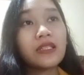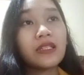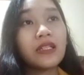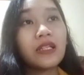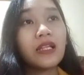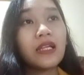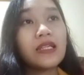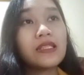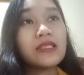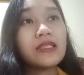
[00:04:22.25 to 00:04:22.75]

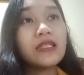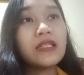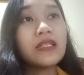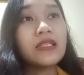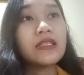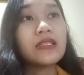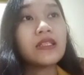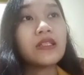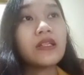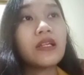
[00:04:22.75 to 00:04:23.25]
Analyzing
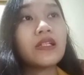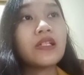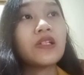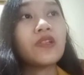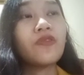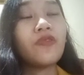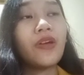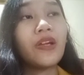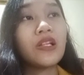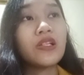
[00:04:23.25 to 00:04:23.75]

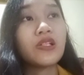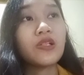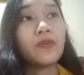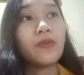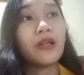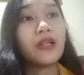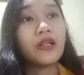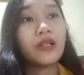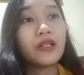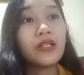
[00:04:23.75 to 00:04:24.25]
international financial
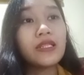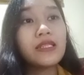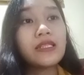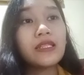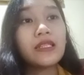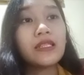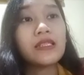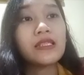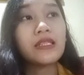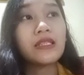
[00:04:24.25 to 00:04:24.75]

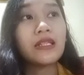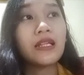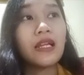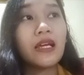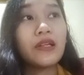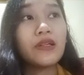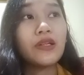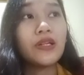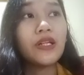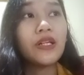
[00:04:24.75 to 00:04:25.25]
markets is
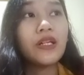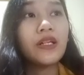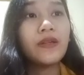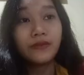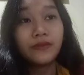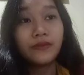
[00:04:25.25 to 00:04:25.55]
another